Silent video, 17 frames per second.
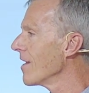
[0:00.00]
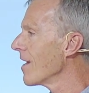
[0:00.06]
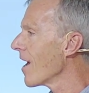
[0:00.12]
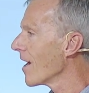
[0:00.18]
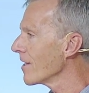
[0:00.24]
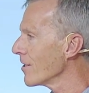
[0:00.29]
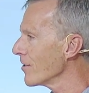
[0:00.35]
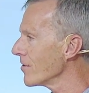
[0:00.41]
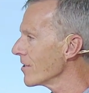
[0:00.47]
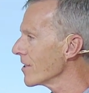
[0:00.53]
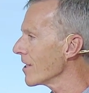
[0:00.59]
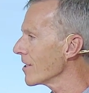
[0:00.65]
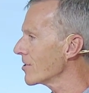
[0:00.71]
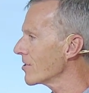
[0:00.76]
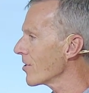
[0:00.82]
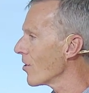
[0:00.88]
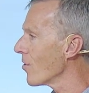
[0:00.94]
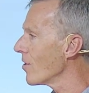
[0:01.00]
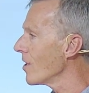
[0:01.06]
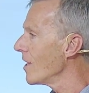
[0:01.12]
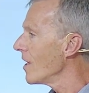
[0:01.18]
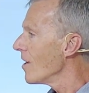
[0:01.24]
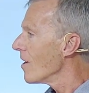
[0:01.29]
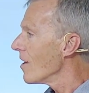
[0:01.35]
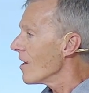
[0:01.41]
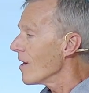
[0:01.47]
Hallelujah. So,
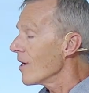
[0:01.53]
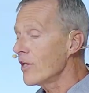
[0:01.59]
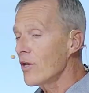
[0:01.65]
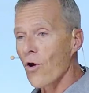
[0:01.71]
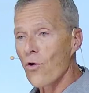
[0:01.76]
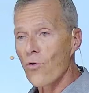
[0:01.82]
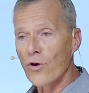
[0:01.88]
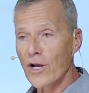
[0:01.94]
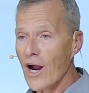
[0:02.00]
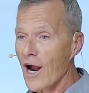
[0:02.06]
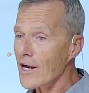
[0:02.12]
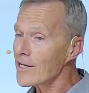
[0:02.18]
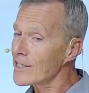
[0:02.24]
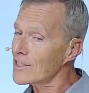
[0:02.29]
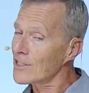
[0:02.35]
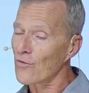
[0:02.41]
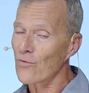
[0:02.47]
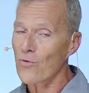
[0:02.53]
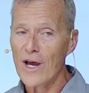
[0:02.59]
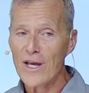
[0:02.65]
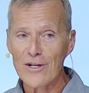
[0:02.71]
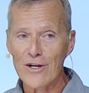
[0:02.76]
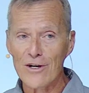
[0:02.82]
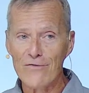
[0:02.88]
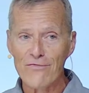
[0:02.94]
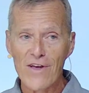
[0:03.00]
you know, regardless of what
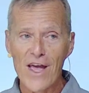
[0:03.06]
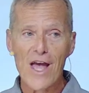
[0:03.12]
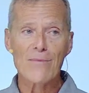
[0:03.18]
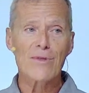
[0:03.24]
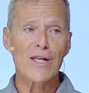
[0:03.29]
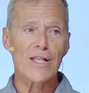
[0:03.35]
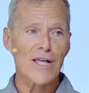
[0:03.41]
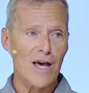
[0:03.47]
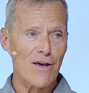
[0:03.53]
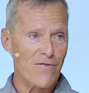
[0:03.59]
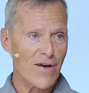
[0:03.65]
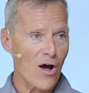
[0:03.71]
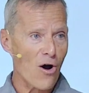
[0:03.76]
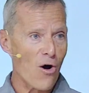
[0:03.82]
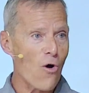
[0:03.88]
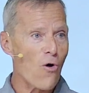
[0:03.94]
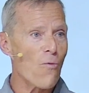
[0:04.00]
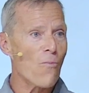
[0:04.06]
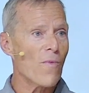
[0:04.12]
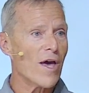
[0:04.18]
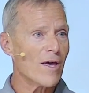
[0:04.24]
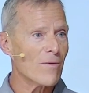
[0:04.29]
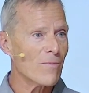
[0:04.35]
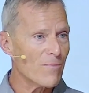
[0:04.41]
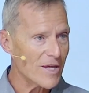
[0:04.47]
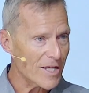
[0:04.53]
your family life at home
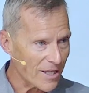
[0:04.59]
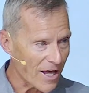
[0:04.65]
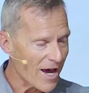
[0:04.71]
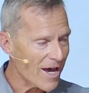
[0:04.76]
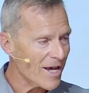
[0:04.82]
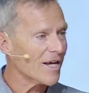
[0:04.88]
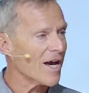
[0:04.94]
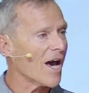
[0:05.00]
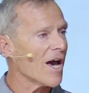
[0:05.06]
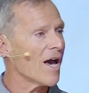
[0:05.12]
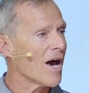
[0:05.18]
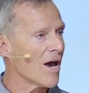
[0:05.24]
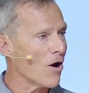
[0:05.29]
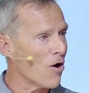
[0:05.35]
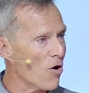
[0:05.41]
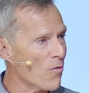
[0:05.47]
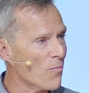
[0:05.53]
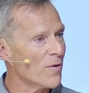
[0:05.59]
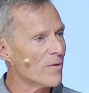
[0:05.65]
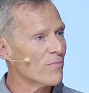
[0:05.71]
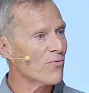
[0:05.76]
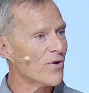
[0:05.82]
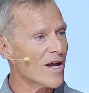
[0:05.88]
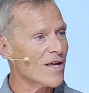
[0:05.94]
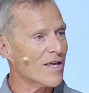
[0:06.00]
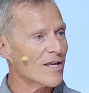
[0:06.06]
may be like, I, I hope and
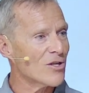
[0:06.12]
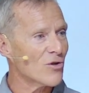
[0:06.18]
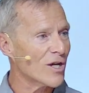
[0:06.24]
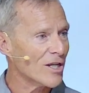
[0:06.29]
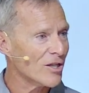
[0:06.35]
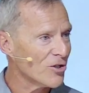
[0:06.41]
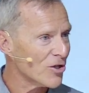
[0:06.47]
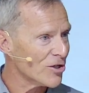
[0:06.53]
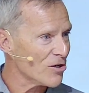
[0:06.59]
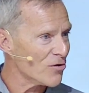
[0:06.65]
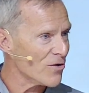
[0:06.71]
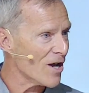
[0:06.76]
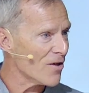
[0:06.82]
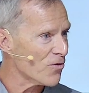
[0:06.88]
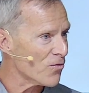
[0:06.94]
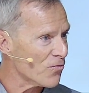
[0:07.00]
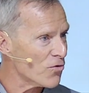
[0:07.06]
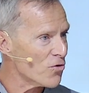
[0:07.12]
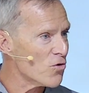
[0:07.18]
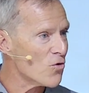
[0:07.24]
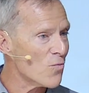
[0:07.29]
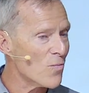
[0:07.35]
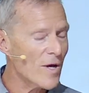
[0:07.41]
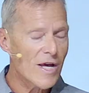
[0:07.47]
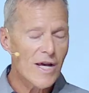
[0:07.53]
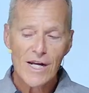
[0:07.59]
pray that you can look around the
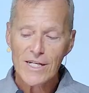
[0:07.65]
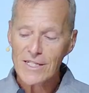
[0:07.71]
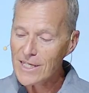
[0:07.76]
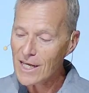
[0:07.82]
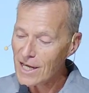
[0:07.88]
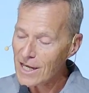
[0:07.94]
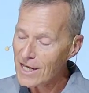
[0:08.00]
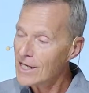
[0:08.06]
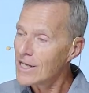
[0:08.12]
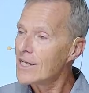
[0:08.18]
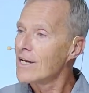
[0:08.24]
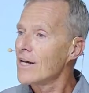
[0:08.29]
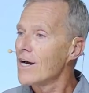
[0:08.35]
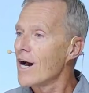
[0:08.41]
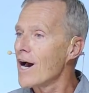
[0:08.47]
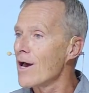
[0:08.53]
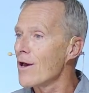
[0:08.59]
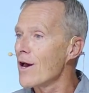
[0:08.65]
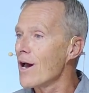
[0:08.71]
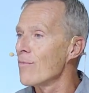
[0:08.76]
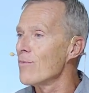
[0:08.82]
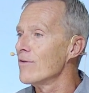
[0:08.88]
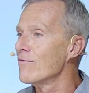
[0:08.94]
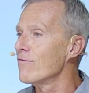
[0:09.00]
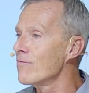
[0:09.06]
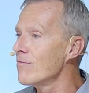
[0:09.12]
room and say, I, am
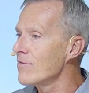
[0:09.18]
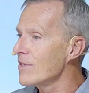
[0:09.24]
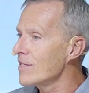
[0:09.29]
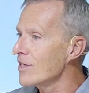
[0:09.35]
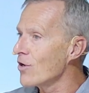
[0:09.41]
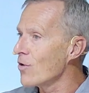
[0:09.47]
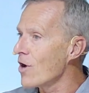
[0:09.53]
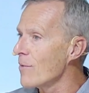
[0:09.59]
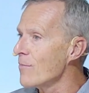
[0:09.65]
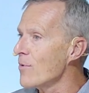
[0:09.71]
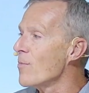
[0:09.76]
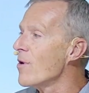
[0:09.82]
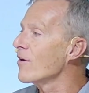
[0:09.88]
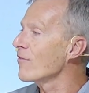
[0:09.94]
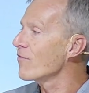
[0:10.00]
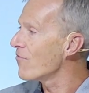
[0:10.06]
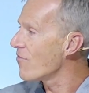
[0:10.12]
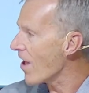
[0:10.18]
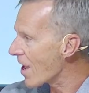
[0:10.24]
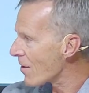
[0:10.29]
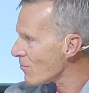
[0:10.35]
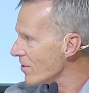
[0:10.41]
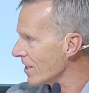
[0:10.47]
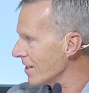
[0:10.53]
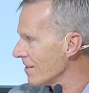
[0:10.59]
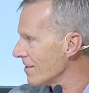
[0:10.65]
in, you know, I'm among
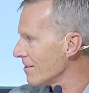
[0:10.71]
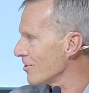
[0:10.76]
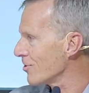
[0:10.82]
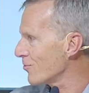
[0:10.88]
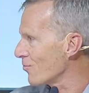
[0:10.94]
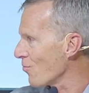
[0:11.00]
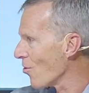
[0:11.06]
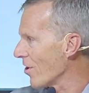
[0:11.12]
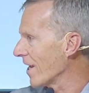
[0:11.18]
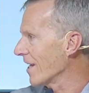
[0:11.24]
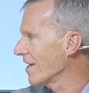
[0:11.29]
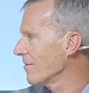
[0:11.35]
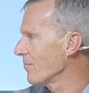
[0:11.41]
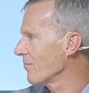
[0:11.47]
family this morning.